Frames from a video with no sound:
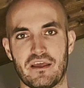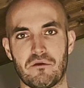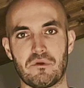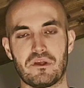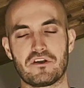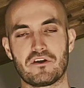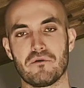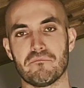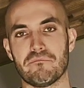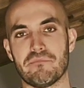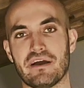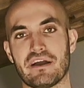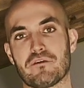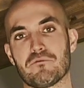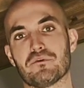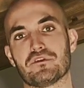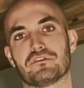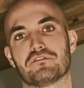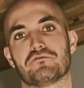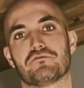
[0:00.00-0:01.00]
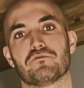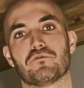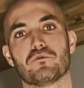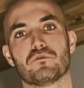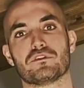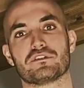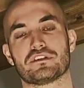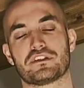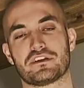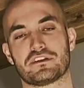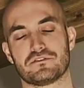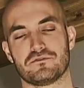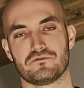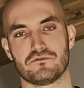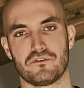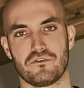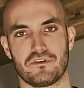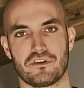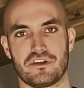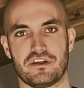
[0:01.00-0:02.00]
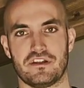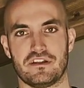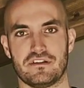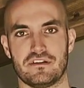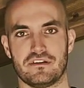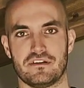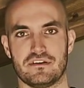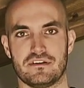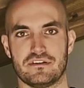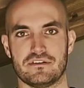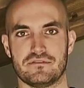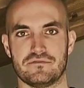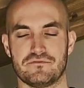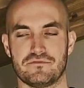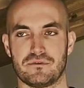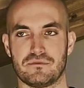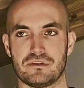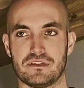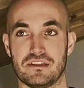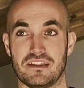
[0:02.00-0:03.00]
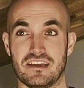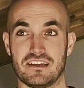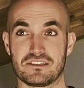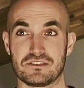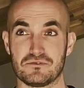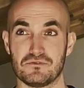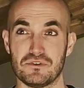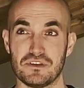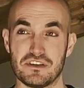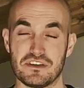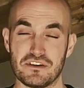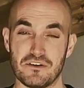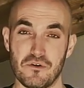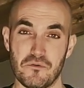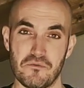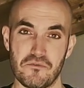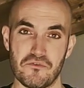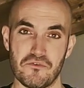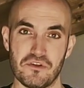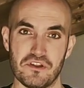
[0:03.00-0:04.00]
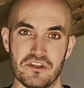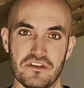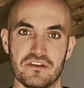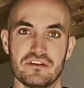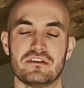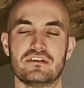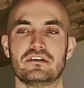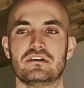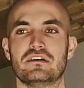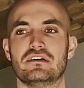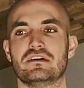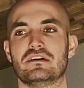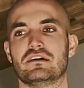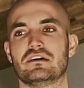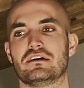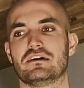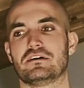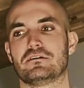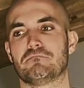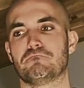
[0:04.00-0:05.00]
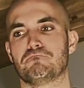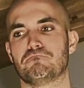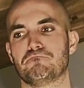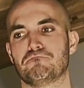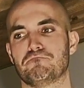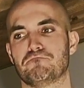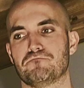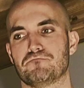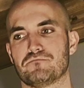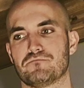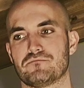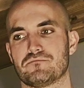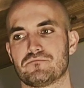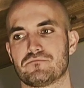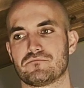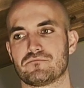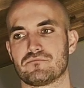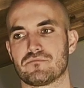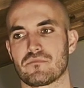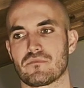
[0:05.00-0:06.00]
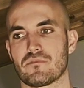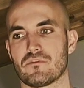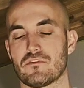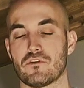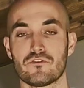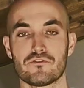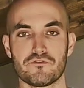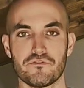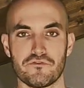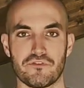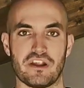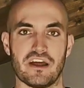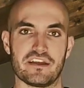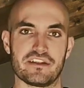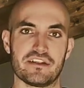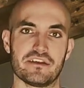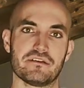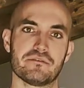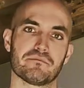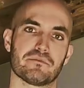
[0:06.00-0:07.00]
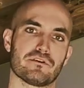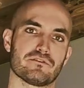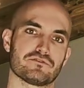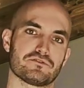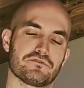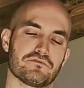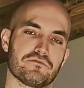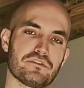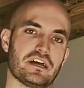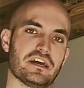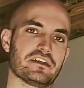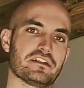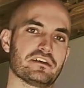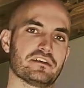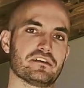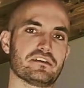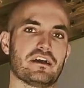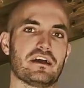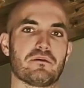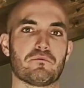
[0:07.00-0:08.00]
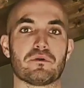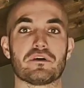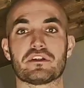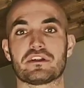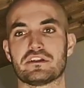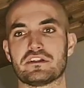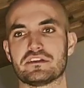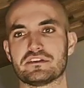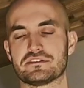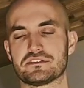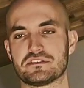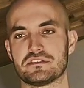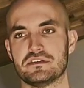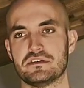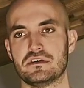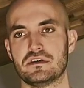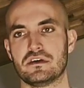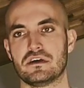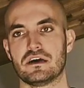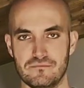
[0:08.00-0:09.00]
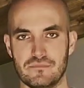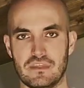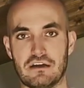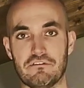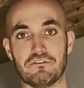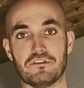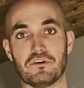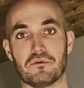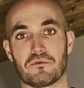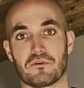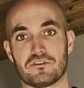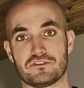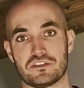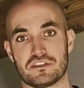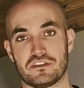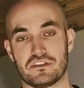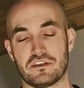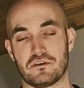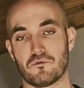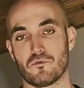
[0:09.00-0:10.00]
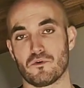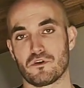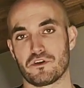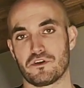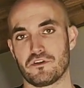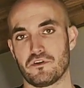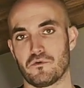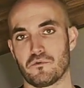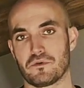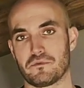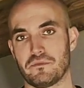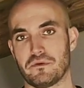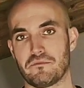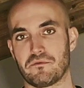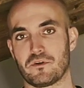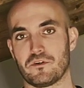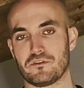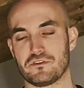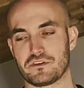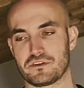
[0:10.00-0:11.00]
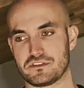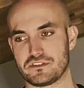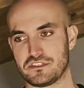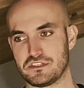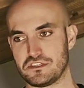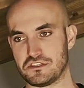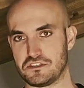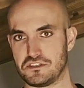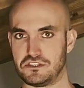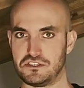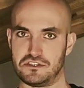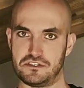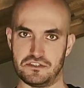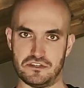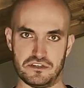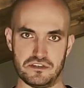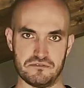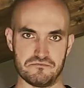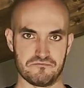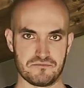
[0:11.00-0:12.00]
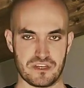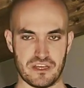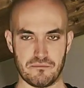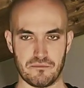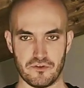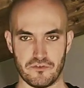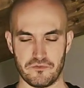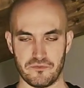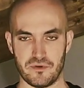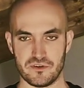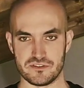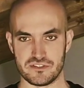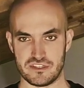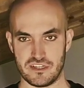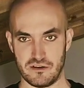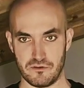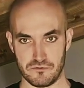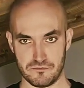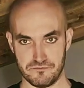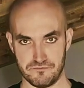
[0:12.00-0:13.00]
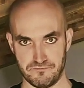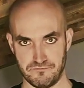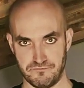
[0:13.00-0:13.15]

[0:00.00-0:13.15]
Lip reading: I will come back with full trick tutorial from the next week, hopefully. Not on Friday, because on Friday I will release a video project that I'm working on with my brother since a couple of months now.